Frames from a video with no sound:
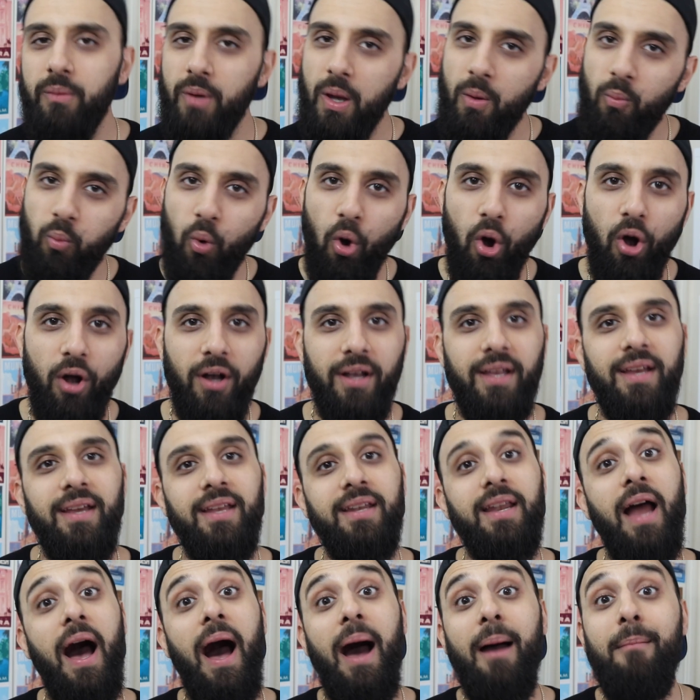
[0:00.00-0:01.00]
we're
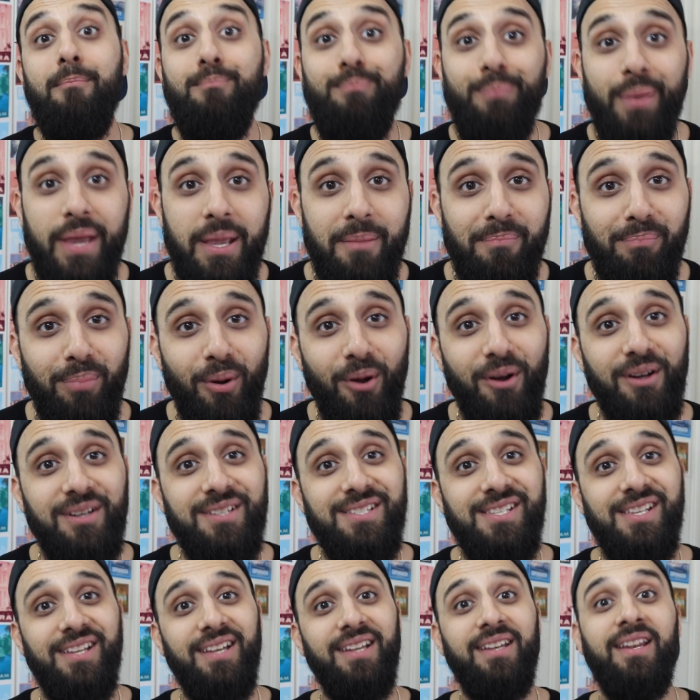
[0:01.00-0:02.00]
walking, I'm
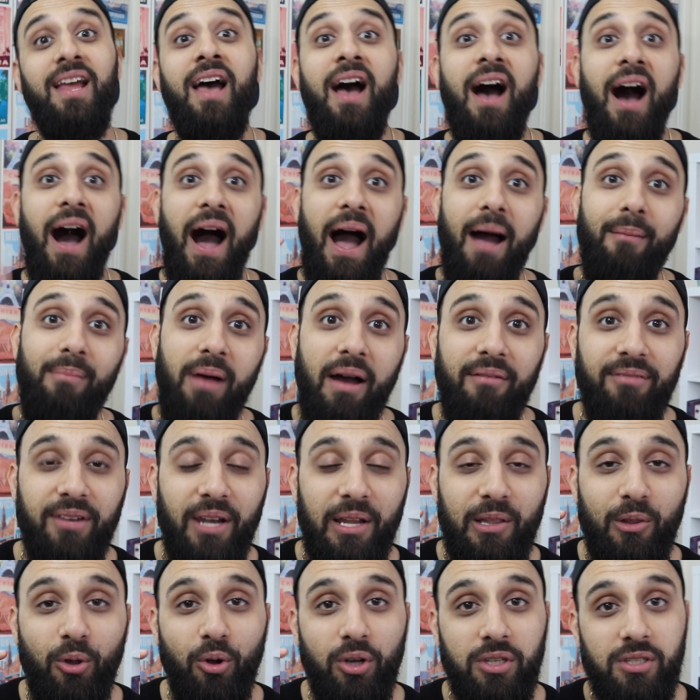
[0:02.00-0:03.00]
beatboxing, I'm having
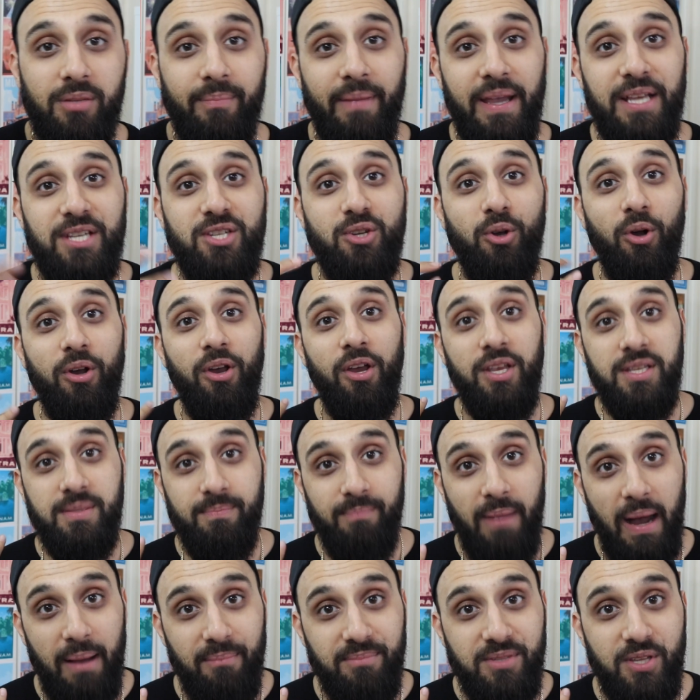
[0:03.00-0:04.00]
a look to make sure his
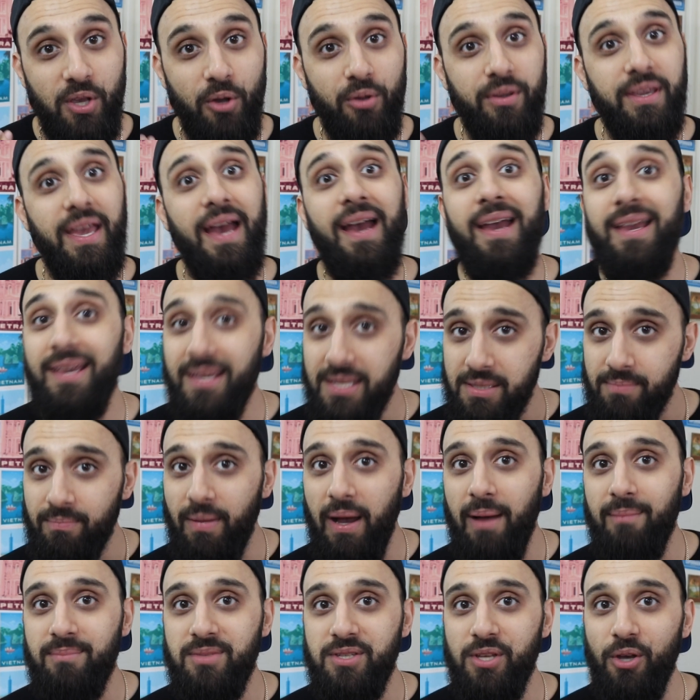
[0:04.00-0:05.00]
mum's okay, his
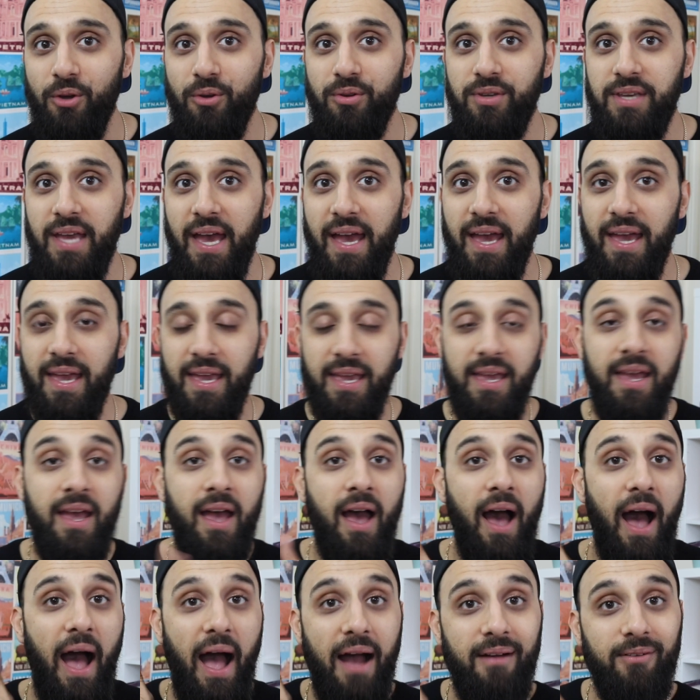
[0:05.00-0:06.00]
mum's okay.
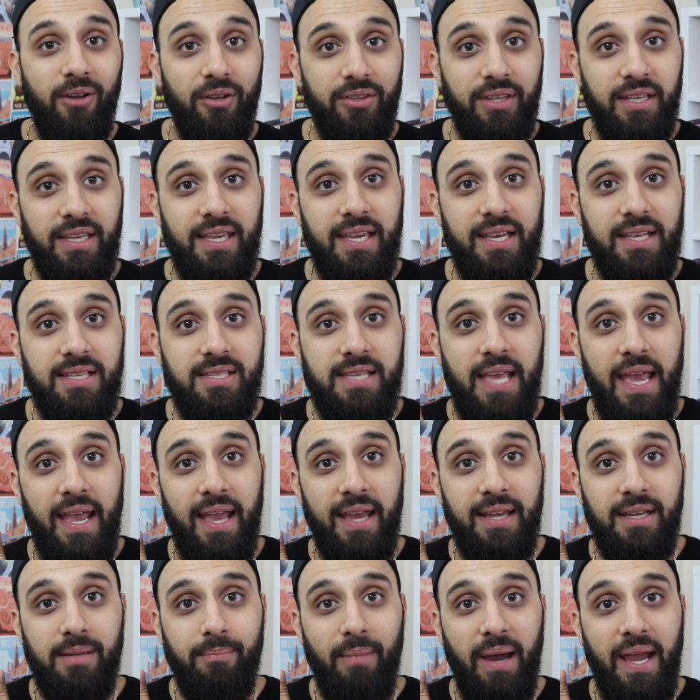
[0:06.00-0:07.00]
I've got the kid's
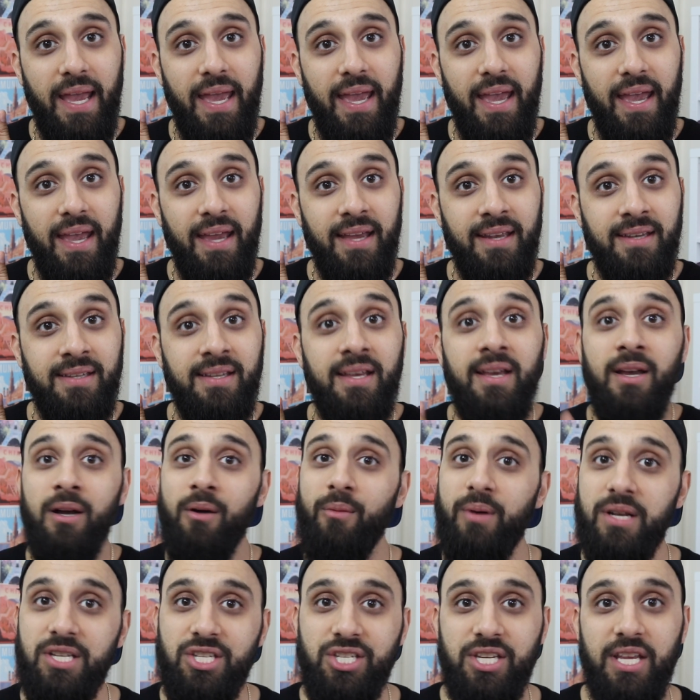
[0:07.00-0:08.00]
hand in my hand,
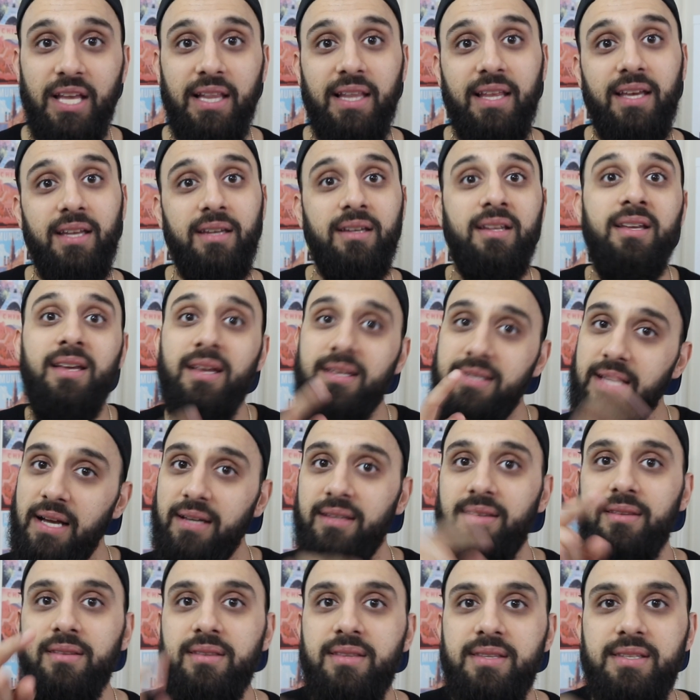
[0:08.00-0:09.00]
we're chilling. It's
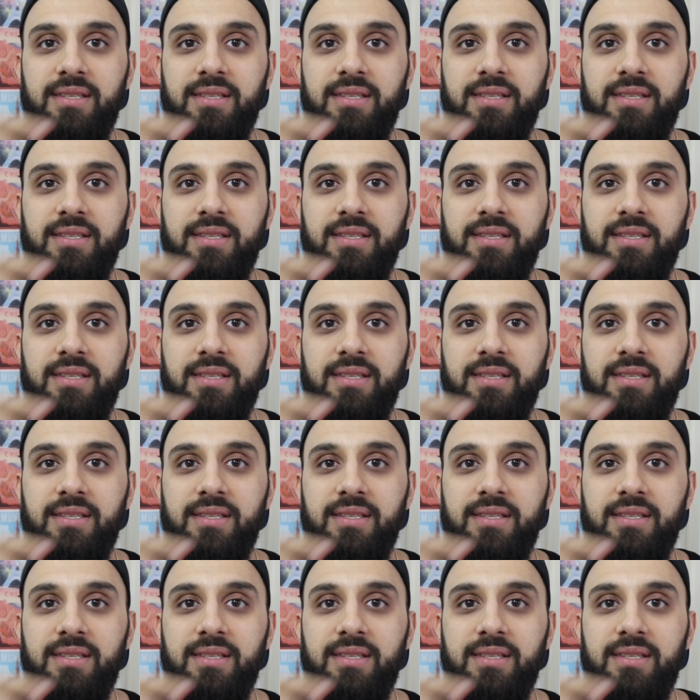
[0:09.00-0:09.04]
like,